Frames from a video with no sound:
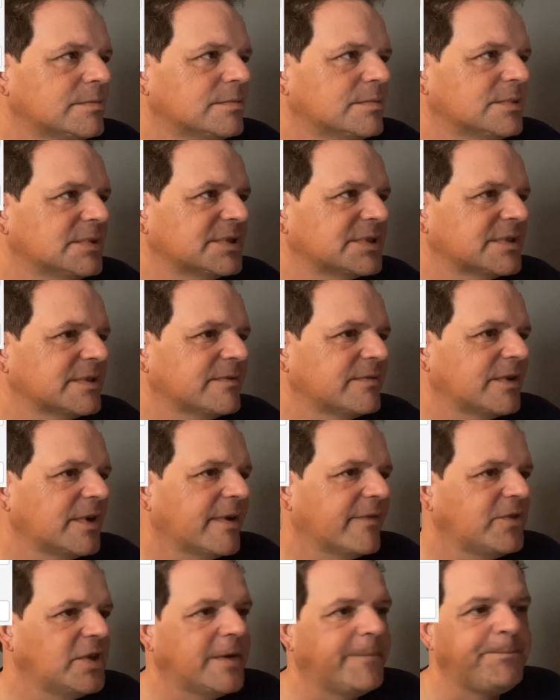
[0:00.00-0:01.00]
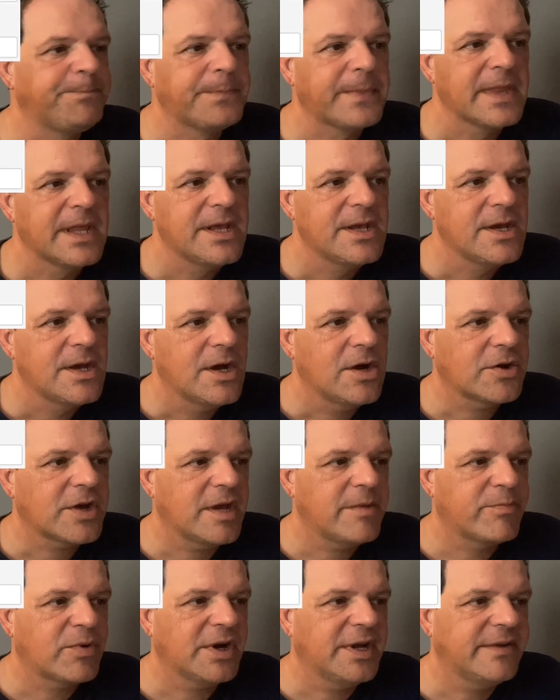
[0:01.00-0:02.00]
Let's see if we have. Yep.
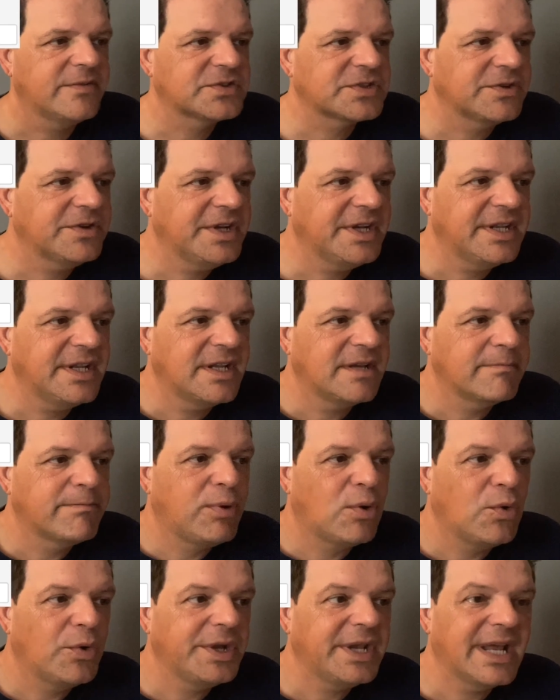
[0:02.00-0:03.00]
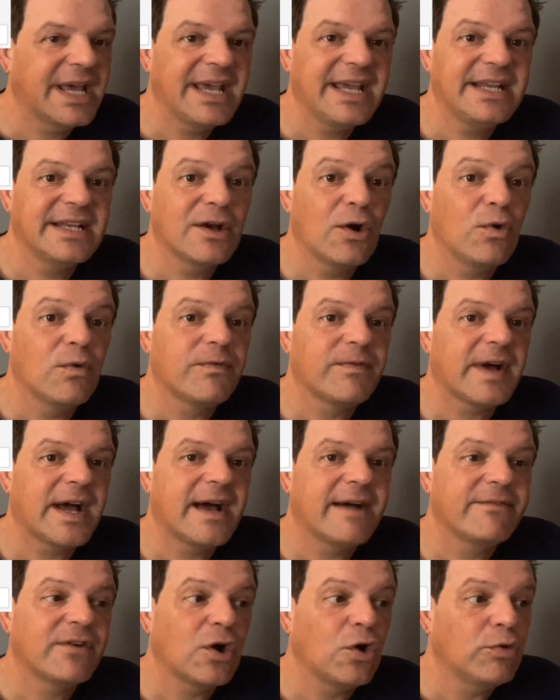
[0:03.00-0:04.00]
Okay, Braves are hitting
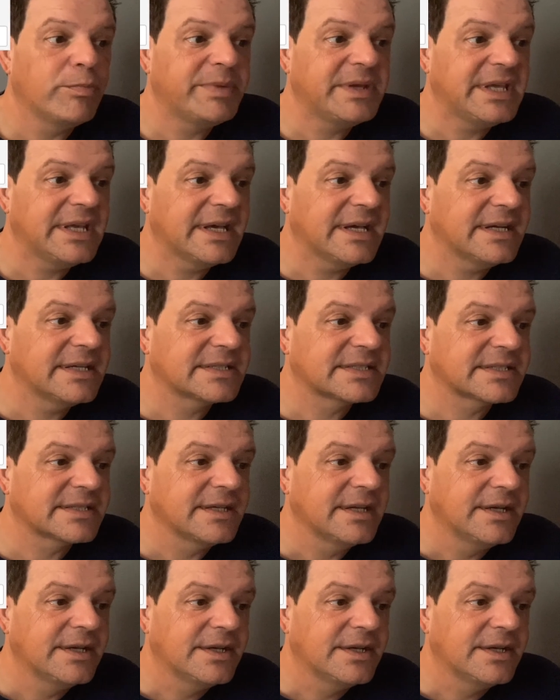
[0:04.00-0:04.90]
.805 OPS.